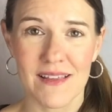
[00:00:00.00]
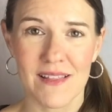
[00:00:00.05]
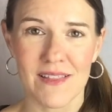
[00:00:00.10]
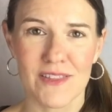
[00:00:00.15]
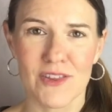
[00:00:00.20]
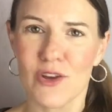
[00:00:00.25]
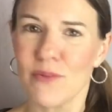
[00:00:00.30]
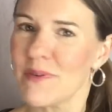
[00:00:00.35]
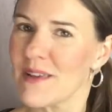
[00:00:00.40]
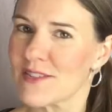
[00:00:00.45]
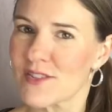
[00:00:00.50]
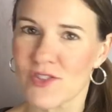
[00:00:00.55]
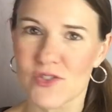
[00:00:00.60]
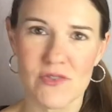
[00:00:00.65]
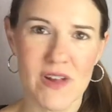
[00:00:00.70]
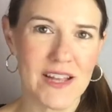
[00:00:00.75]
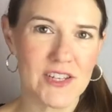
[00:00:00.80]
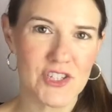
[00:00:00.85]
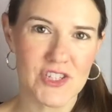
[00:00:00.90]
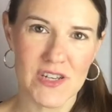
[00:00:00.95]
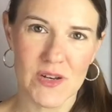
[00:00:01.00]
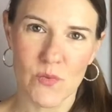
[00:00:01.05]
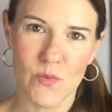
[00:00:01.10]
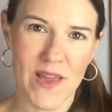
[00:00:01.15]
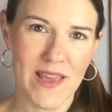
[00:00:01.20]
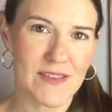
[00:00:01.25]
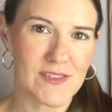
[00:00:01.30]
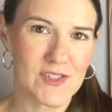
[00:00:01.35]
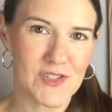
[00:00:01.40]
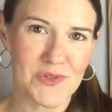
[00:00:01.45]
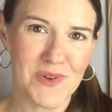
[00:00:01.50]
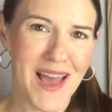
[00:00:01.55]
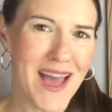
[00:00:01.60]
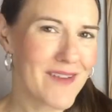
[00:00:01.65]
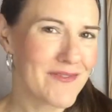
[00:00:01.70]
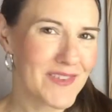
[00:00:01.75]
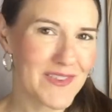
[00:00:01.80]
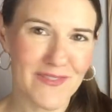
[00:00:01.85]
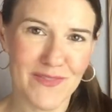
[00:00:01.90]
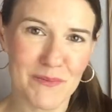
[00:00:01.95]
You'll be stretched in ways you
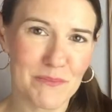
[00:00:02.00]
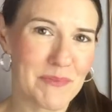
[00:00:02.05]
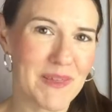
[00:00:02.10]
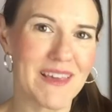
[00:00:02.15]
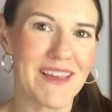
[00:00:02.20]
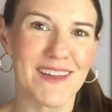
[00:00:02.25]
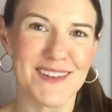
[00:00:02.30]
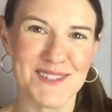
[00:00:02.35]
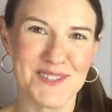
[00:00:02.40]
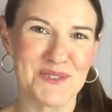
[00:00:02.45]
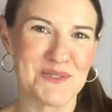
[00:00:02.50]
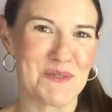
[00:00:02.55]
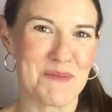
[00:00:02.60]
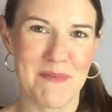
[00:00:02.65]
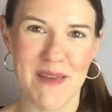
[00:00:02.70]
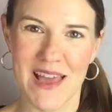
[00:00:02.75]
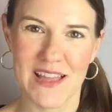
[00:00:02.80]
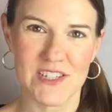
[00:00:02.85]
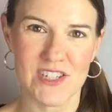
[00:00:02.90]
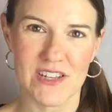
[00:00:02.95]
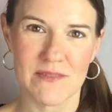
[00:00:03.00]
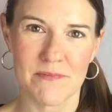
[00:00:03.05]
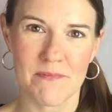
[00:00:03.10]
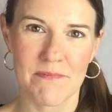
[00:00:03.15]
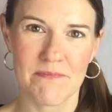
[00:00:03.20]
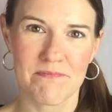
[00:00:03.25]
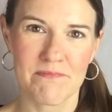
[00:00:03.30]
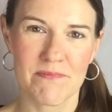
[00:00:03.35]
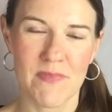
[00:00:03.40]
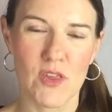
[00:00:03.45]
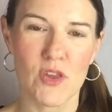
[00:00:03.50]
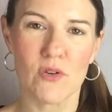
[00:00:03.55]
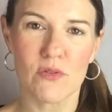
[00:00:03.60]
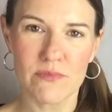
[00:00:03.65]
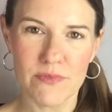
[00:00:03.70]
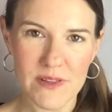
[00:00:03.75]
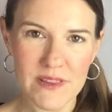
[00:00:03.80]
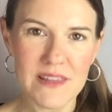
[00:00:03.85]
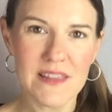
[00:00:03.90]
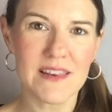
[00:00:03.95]
haven't even begun to imagine.
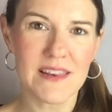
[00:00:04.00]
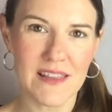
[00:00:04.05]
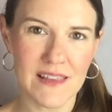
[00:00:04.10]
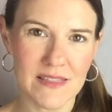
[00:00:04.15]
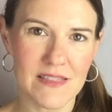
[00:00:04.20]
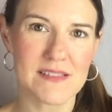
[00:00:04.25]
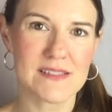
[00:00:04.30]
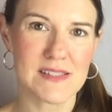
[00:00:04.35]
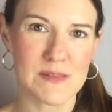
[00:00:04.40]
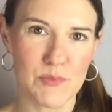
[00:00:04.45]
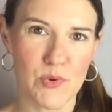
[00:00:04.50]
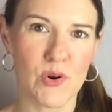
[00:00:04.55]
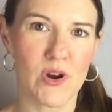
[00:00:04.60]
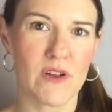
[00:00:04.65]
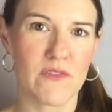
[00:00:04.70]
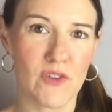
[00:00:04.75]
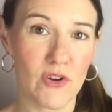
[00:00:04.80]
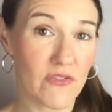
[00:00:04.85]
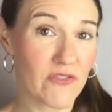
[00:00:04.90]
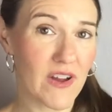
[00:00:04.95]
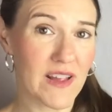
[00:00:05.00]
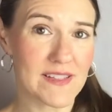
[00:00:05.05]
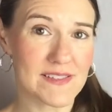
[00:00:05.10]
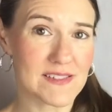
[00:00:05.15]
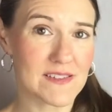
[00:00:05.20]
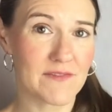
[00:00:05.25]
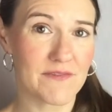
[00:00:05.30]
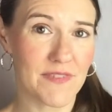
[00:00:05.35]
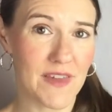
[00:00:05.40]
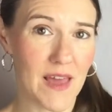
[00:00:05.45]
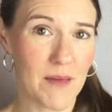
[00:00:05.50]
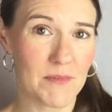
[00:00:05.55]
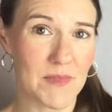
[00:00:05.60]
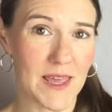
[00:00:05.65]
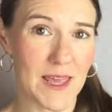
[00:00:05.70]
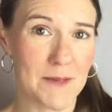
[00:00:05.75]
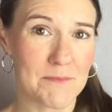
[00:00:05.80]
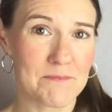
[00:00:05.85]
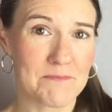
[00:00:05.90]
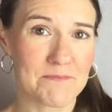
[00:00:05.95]
You'll really need the support of your friends and
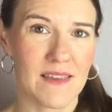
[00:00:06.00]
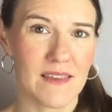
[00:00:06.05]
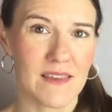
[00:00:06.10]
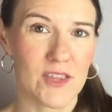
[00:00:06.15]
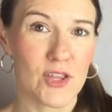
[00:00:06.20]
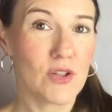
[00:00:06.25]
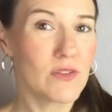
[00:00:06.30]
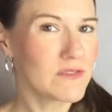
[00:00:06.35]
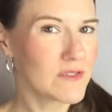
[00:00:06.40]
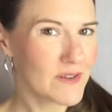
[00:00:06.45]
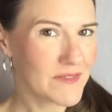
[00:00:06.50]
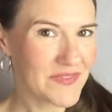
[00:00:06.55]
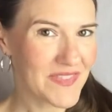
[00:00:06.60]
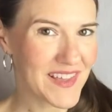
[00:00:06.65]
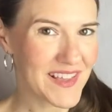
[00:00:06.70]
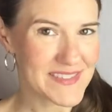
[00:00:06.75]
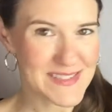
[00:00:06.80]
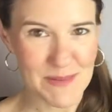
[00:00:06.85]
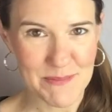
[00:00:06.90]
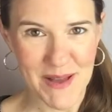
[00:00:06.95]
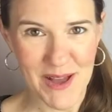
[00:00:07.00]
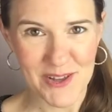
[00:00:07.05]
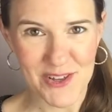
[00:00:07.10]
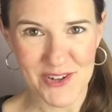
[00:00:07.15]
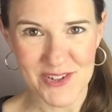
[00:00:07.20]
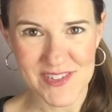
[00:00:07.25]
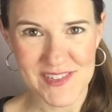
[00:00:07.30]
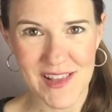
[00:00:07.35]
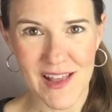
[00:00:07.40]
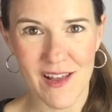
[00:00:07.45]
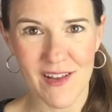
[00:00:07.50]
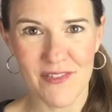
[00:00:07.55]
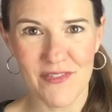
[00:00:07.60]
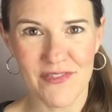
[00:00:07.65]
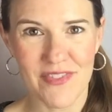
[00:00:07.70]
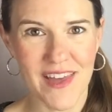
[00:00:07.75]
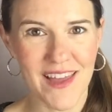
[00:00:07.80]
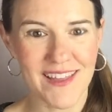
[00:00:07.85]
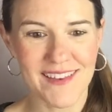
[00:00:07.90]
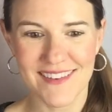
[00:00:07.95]
family. You'll learn things about
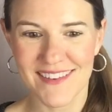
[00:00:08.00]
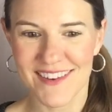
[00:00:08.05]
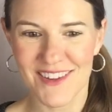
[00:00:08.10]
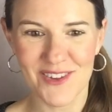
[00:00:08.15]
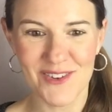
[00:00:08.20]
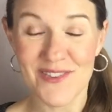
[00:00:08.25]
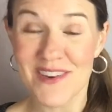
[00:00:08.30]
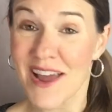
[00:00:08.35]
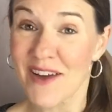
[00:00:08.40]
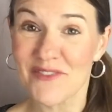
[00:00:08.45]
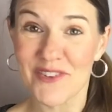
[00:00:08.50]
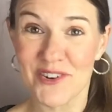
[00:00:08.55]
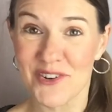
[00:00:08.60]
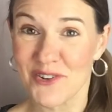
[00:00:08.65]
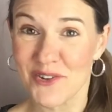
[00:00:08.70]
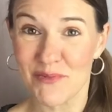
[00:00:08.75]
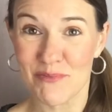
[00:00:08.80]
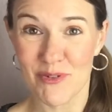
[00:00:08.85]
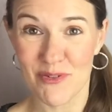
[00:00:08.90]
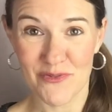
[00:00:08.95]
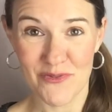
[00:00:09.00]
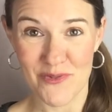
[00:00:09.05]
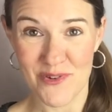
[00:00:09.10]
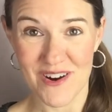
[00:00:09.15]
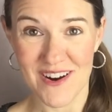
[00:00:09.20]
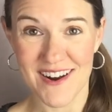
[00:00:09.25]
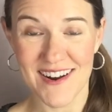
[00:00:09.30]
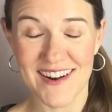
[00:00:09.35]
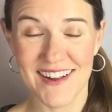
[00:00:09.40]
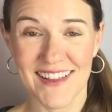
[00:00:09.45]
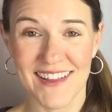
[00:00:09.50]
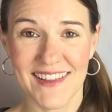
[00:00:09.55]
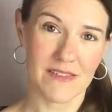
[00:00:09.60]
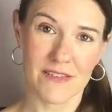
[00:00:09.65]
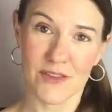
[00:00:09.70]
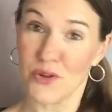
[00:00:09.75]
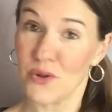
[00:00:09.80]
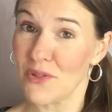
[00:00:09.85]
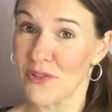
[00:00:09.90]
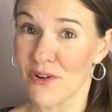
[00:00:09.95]
yourself that you never knew before.
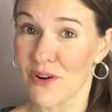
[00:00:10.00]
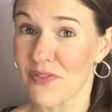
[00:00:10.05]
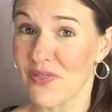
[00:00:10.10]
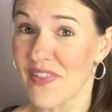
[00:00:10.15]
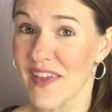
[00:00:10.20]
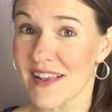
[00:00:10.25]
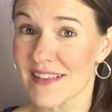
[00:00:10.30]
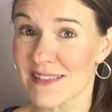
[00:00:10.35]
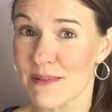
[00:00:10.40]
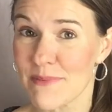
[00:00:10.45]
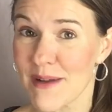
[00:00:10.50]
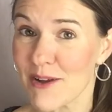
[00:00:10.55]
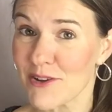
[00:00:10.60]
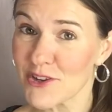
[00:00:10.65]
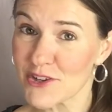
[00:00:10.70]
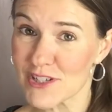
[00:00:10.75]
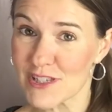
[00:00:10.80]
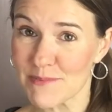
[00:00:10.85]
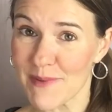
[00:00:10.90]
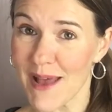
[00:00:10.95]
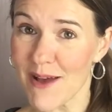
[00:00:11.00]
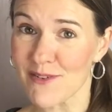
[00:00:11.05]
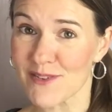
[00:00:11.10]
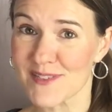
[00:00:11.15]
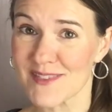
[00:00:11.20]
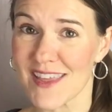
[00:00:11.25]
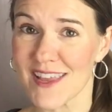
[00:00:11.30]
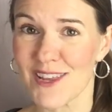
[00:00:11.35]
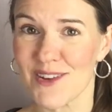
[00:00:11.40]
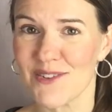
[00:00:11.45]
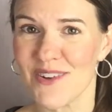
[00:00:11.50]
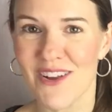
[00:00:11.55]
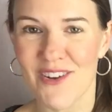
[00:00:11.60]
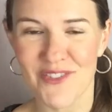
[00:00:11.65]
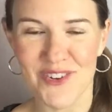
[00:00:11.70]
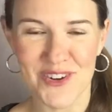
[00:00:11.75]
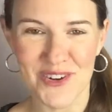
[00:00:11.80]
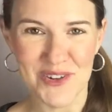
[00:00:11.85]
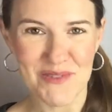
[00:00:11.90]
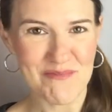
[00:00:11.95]
You'll learn things about your spouse that you
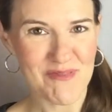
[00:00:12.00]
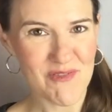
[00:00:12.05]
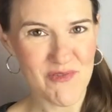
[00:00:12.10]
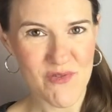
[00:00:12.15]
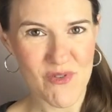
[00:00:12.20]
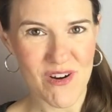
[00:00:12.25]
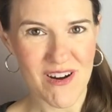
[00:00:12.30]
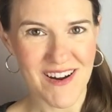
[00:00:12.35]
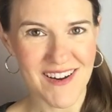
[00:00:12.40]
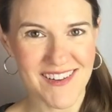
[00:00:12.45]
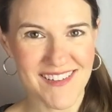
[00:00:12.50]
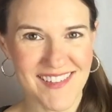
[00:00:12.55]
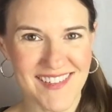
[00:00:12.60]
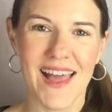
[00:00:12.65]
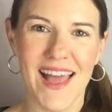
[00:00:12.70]
never knew before.